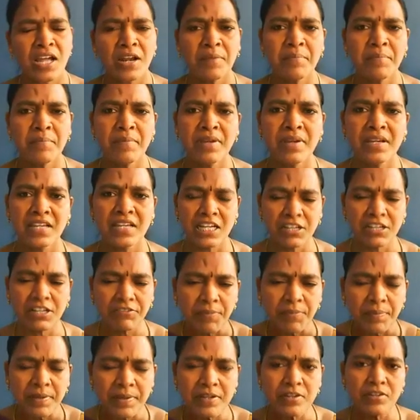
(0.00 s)
and
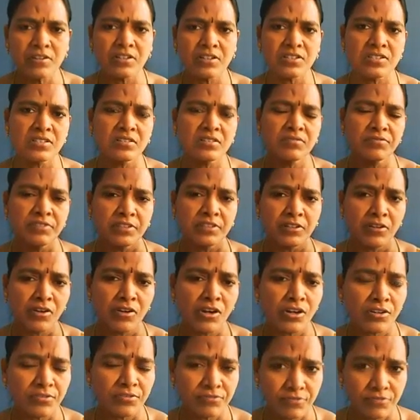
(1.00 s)
equipping yourself with a
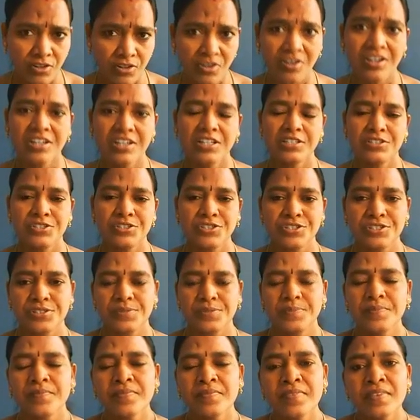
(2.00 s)
lot of knowledge.